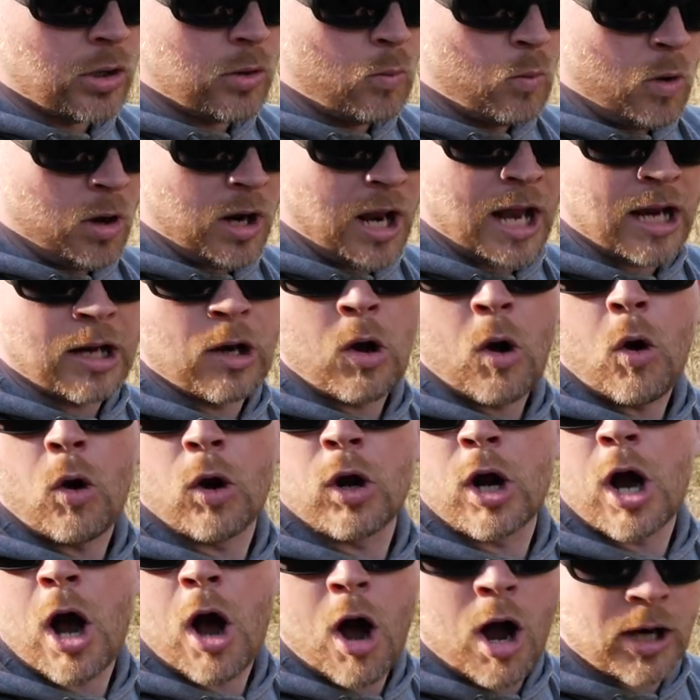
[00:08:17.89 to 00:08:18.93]
what I call
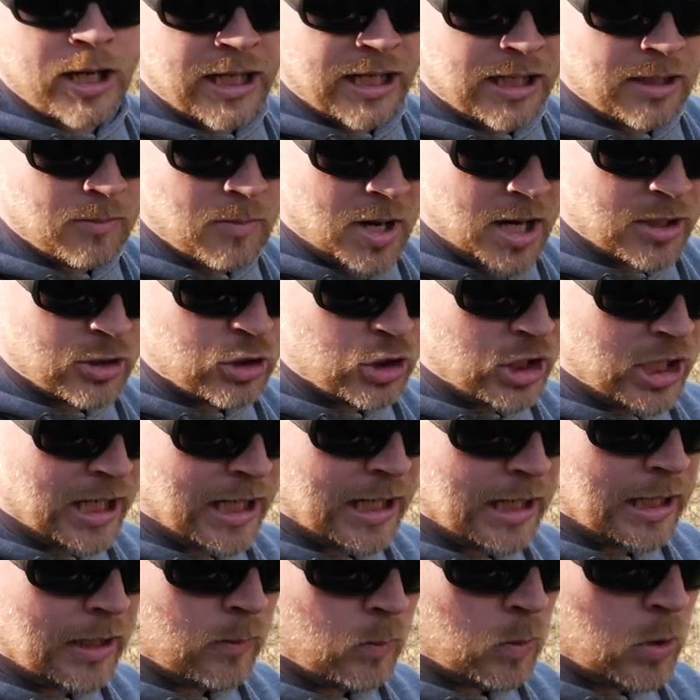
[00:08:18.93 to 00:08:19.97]
caulking my
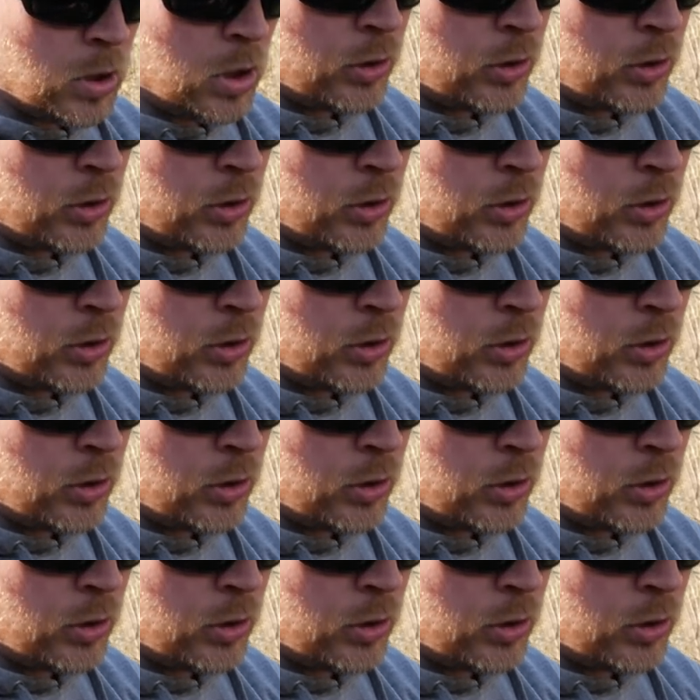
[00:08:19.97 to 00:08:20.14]
jig. And what